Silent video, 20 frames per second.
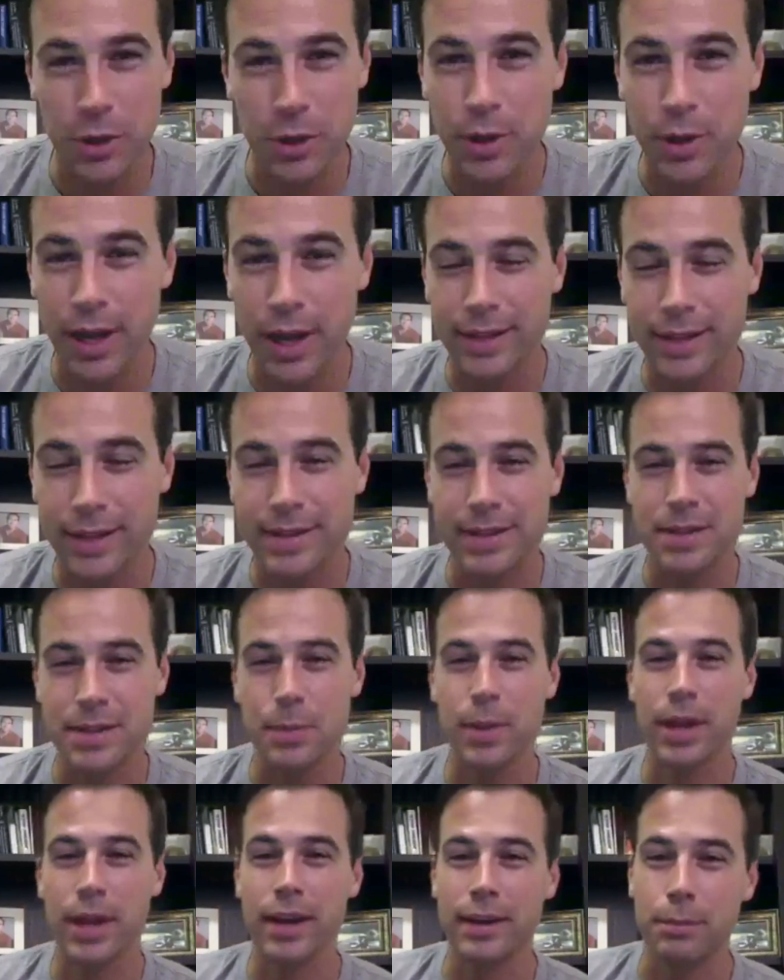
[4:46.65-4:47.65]
didn't
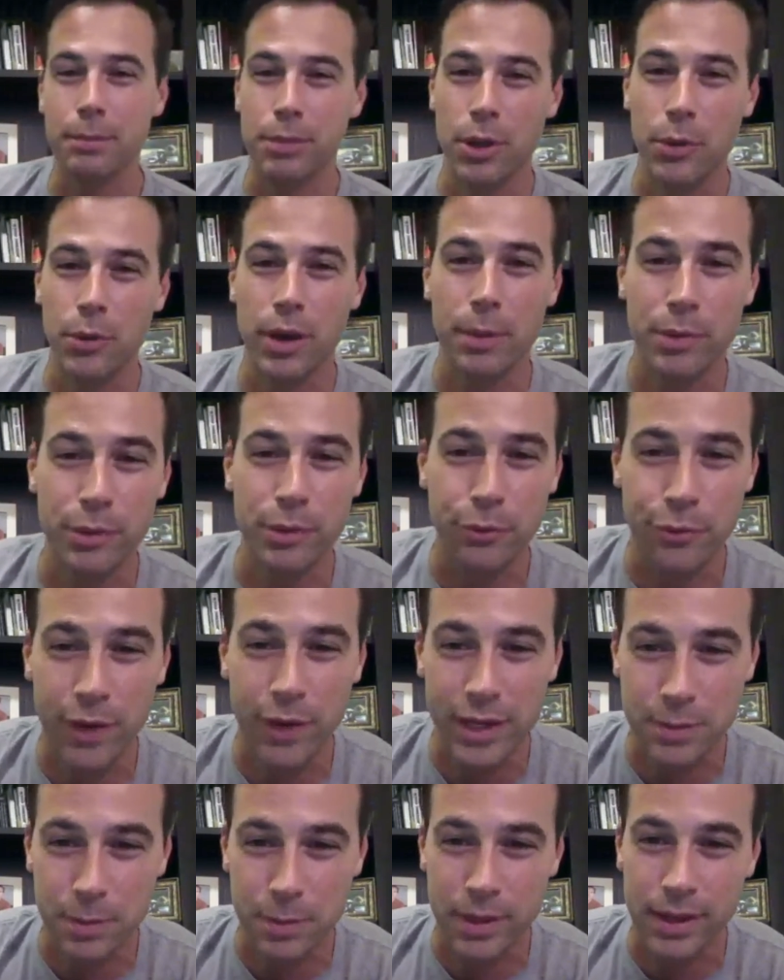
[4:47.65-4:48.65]
anticipate it blowing up in your
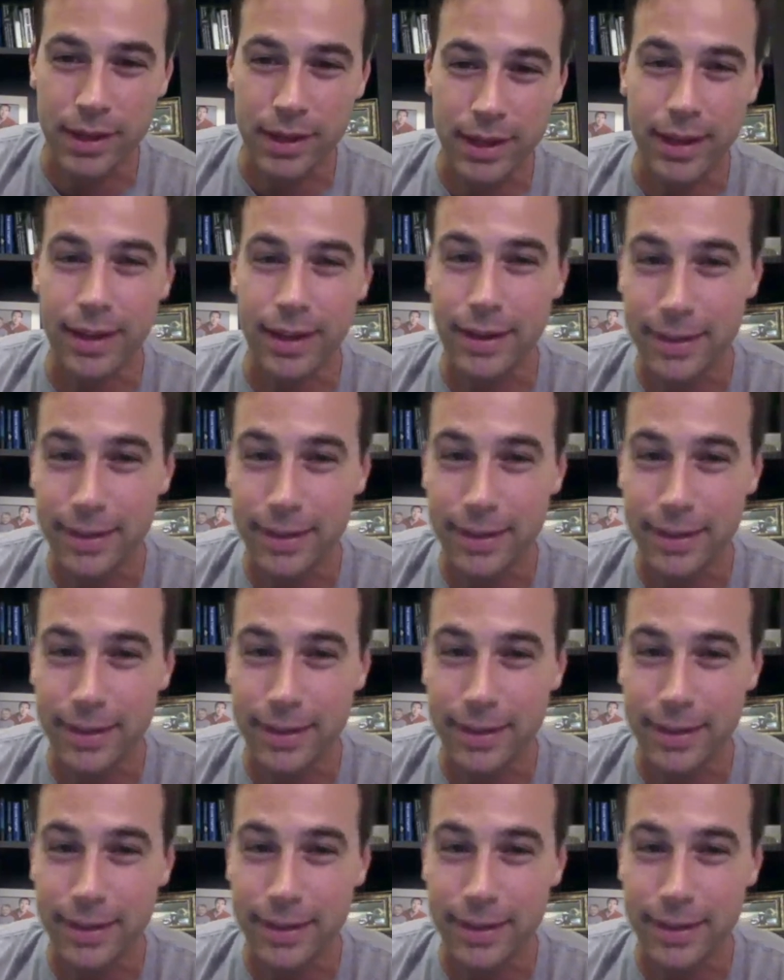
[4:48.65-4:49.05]
face, but it did?